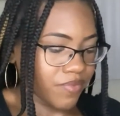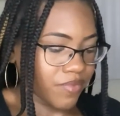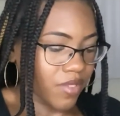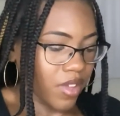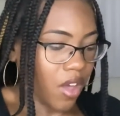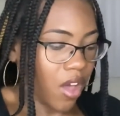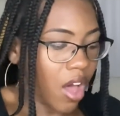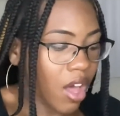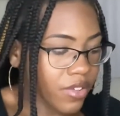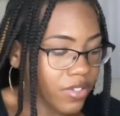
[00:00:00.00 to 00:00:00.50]

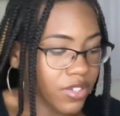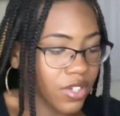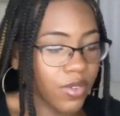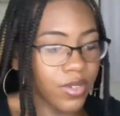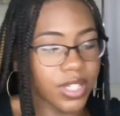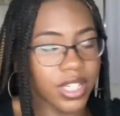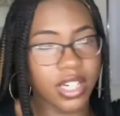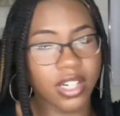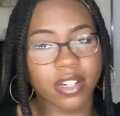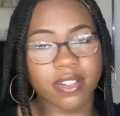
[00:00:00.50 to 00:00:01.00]
Also
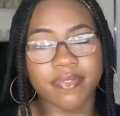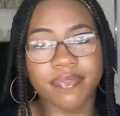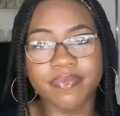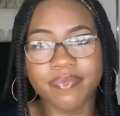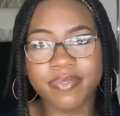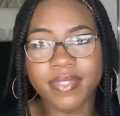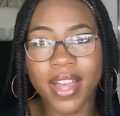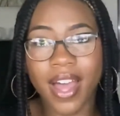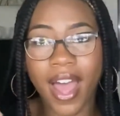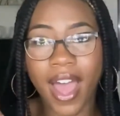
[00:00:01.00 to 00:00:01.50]
in here,
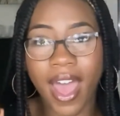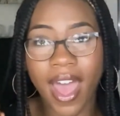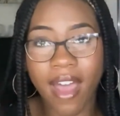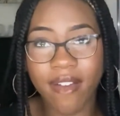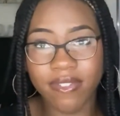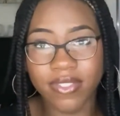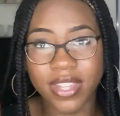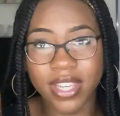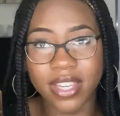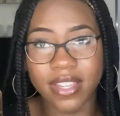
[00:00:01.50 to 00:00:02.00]
I
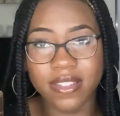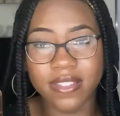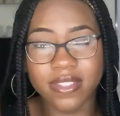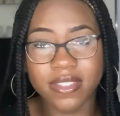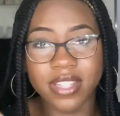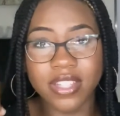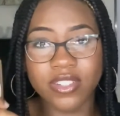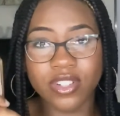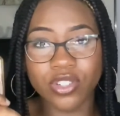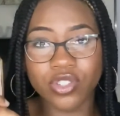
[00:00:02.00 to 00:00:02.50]
have these.
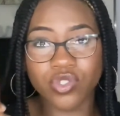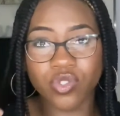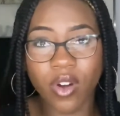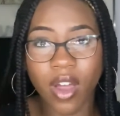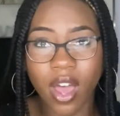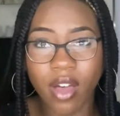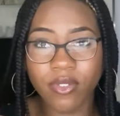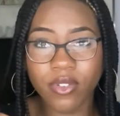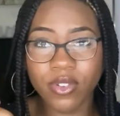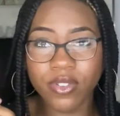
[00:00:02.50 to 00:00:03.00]
These are
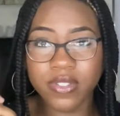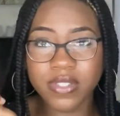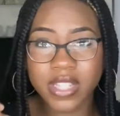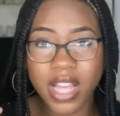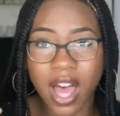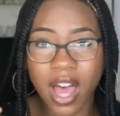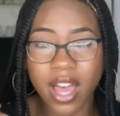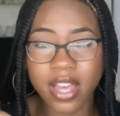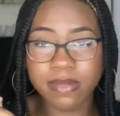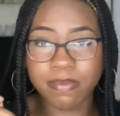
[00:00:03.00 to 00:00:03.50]
travel
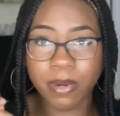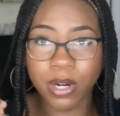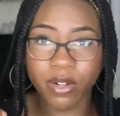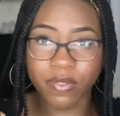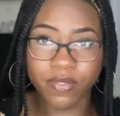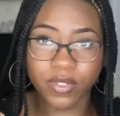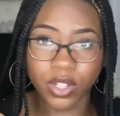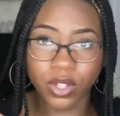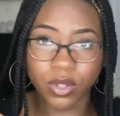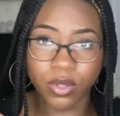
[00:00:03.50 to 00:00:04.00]
size
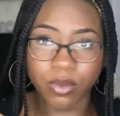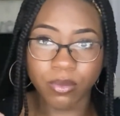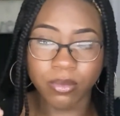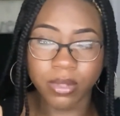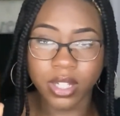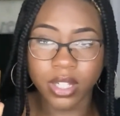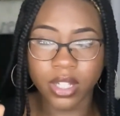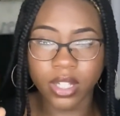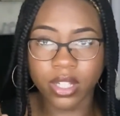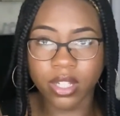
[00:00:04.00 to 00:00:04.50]

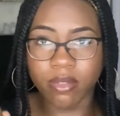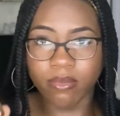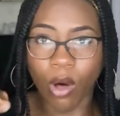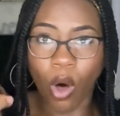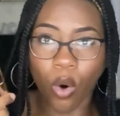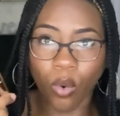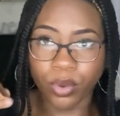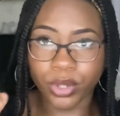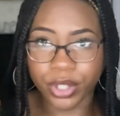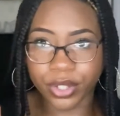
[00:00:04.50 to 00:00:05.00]
perfume
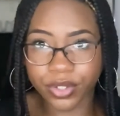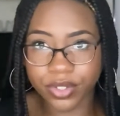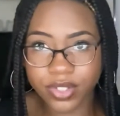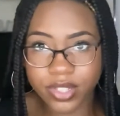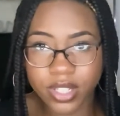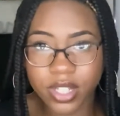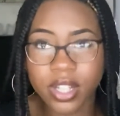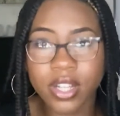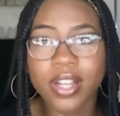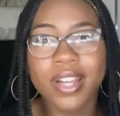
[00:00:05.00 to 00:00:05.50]

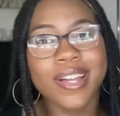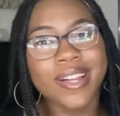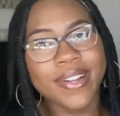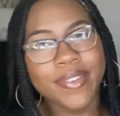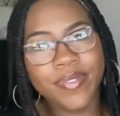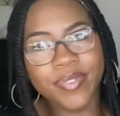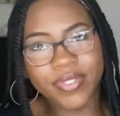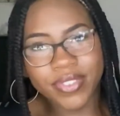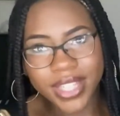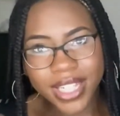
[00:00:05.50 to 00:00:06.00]
holders.
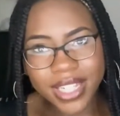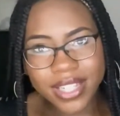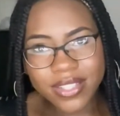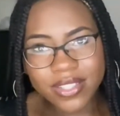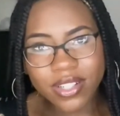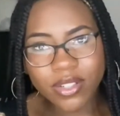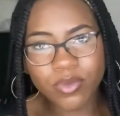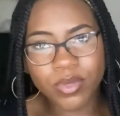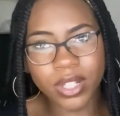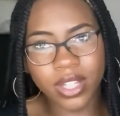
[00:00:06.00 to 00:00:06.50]
These
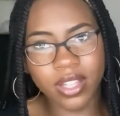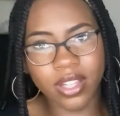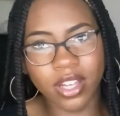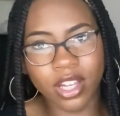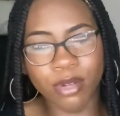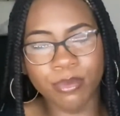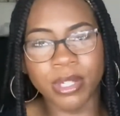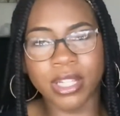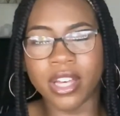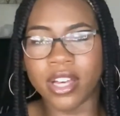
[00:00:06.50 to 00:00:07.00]
are really
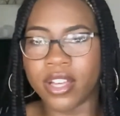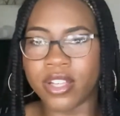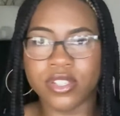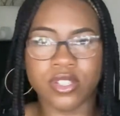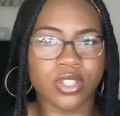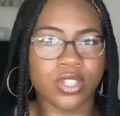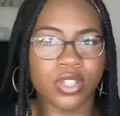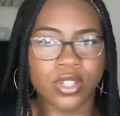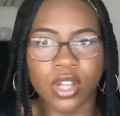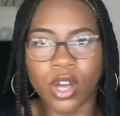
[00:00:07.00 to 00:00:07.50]
good
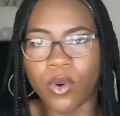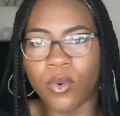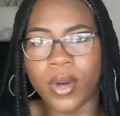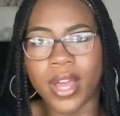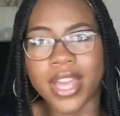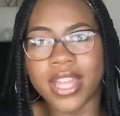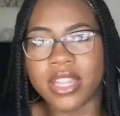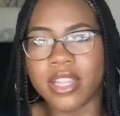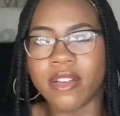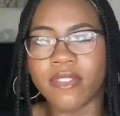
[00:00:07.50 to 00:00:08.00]
because, you know,
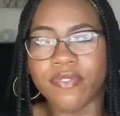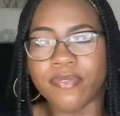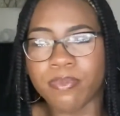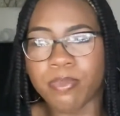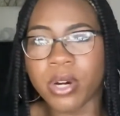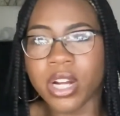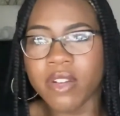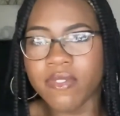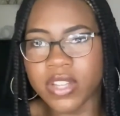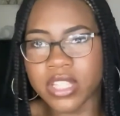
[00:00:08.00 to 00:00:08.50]
in the
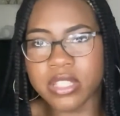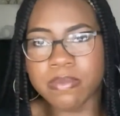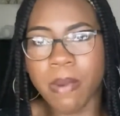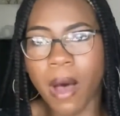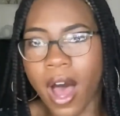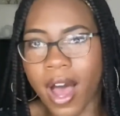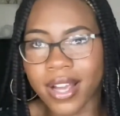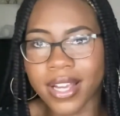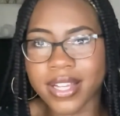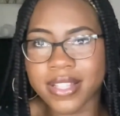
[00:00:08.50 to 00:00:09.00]
previous
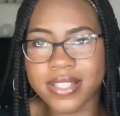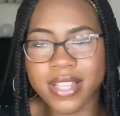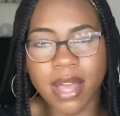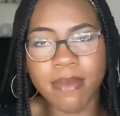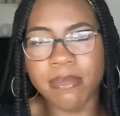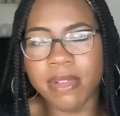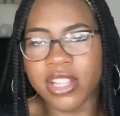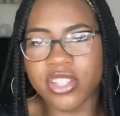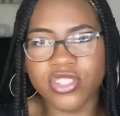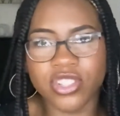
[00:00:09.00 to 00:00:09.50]
pockets I
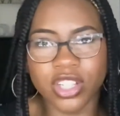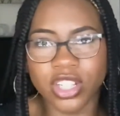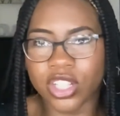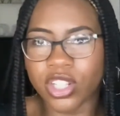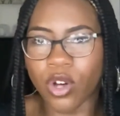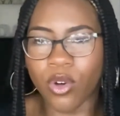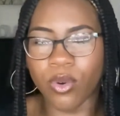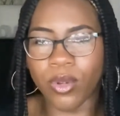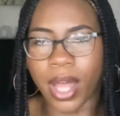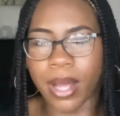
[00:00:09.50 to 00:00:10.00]
mentioned, you
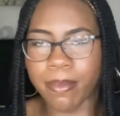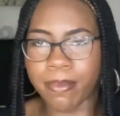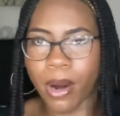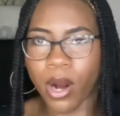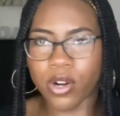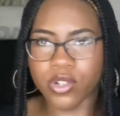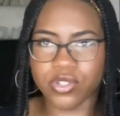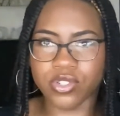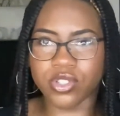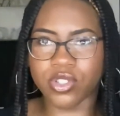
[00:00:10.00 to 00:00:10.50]
know, like
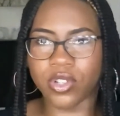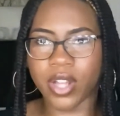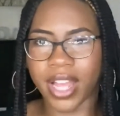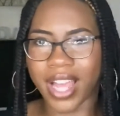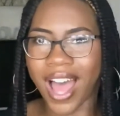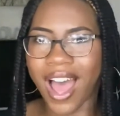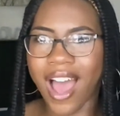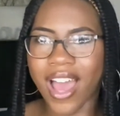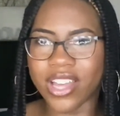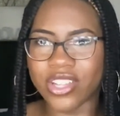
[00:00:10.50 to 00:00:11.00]
personal, like
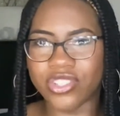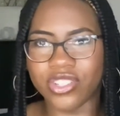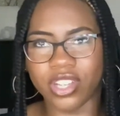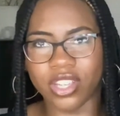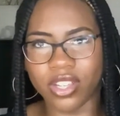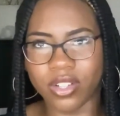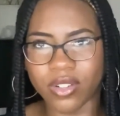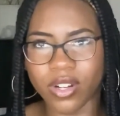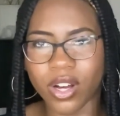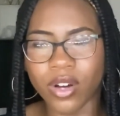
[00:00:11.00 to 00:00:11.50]

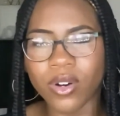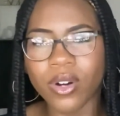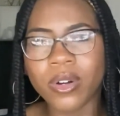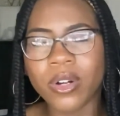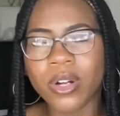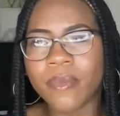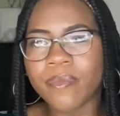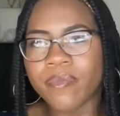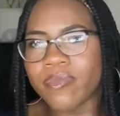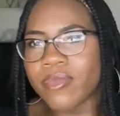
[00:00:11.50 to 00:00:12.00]
hygiene, you know?
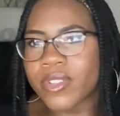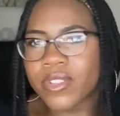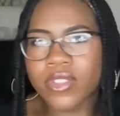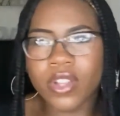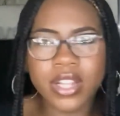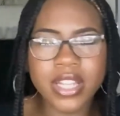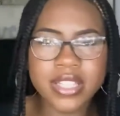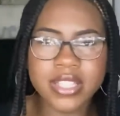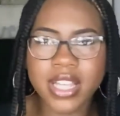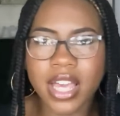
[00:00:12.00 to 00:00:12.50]
So
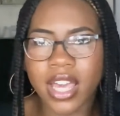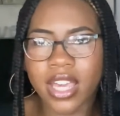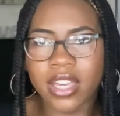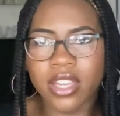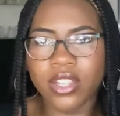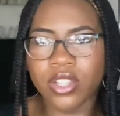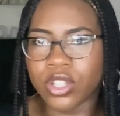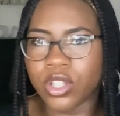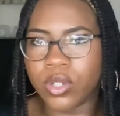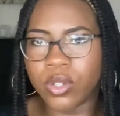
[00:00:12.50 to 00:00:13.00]
let's
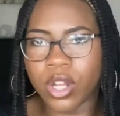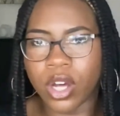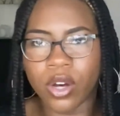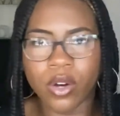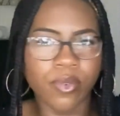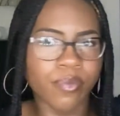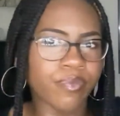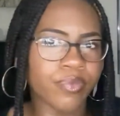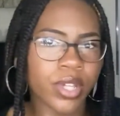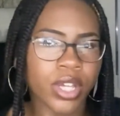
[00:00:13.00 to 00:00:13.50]
say, you
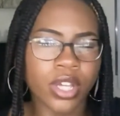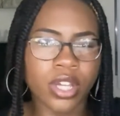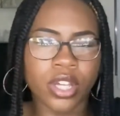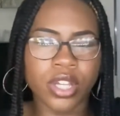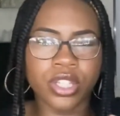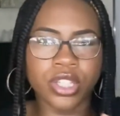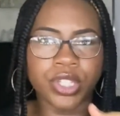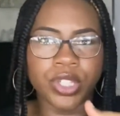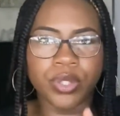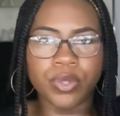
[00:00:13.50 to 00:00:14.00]
know,
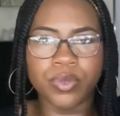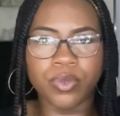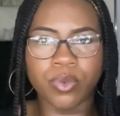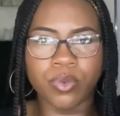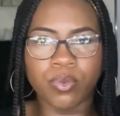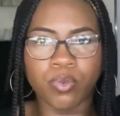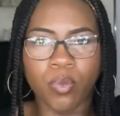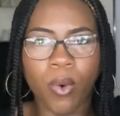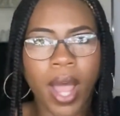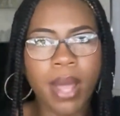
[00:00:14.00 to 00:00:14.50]

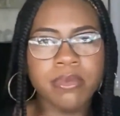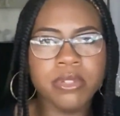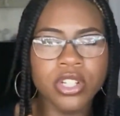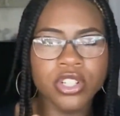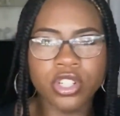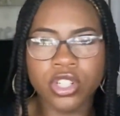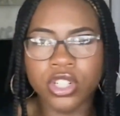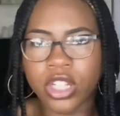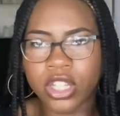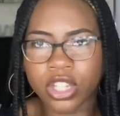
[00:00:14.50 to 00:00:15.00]
you wipe
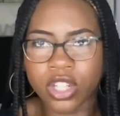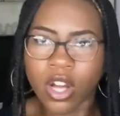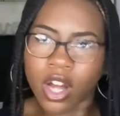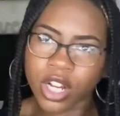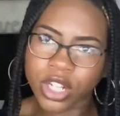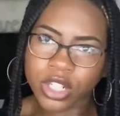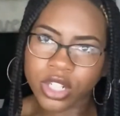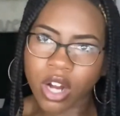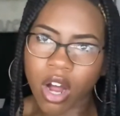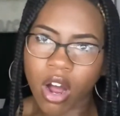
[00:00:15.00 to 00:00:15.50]
underneath your
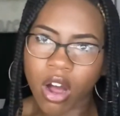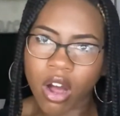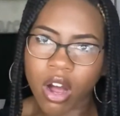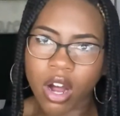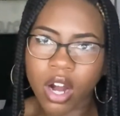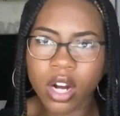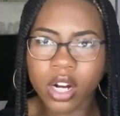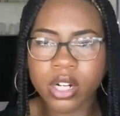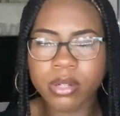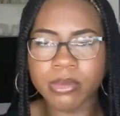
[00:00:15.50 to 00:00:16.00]

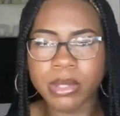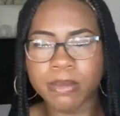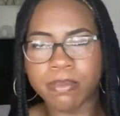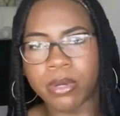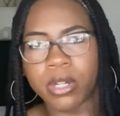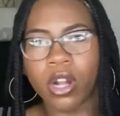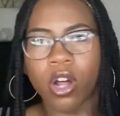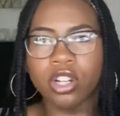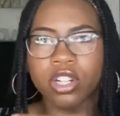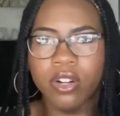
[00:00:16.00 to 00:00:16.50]
underarm and
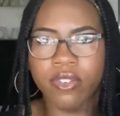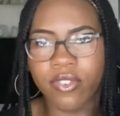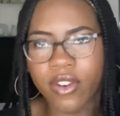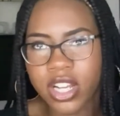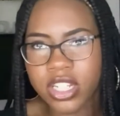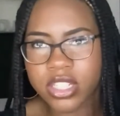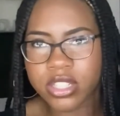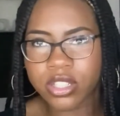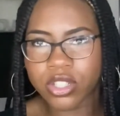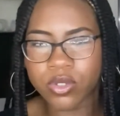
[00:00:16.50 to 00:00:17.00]
put on your
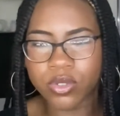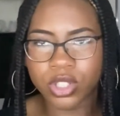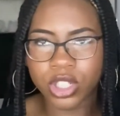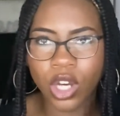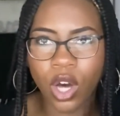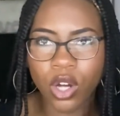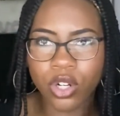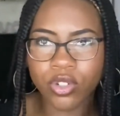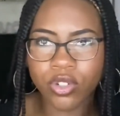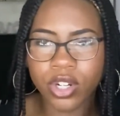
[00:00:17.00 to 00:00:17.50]
fresh new
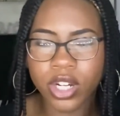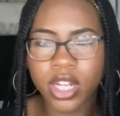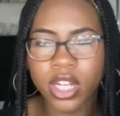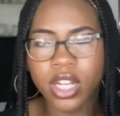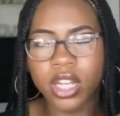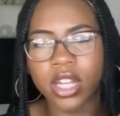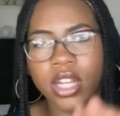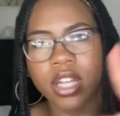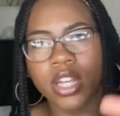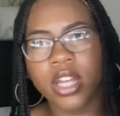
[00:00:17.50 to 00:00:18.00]

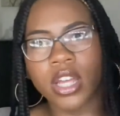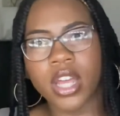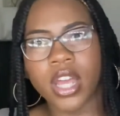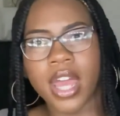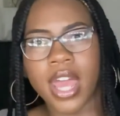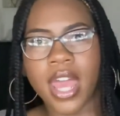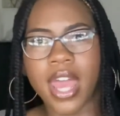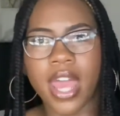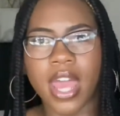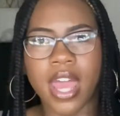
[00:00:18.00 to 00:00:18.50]
deodorant,
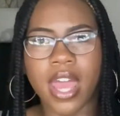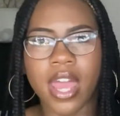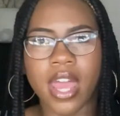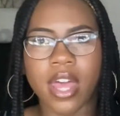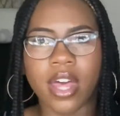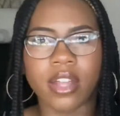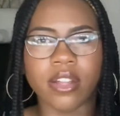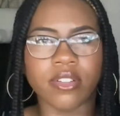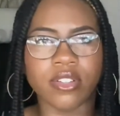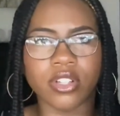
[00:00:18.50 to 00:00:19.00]

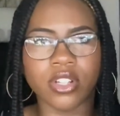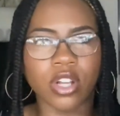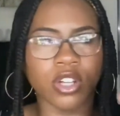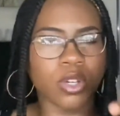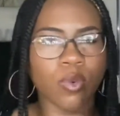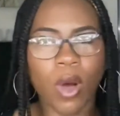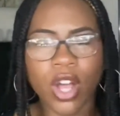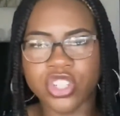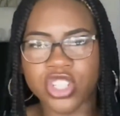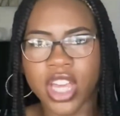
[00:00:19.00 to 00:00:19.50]
and, you know, you
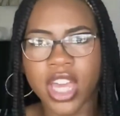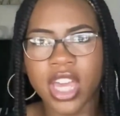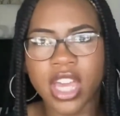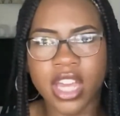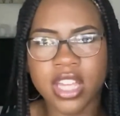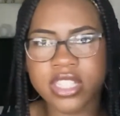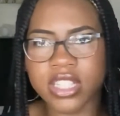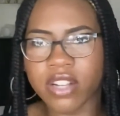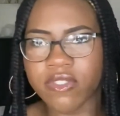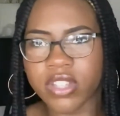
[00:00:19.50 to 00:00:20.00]
wash your
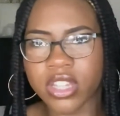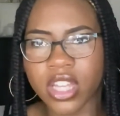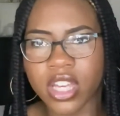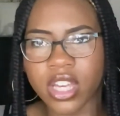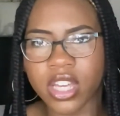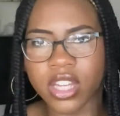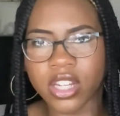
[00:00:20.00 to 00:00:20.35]
hands and everything.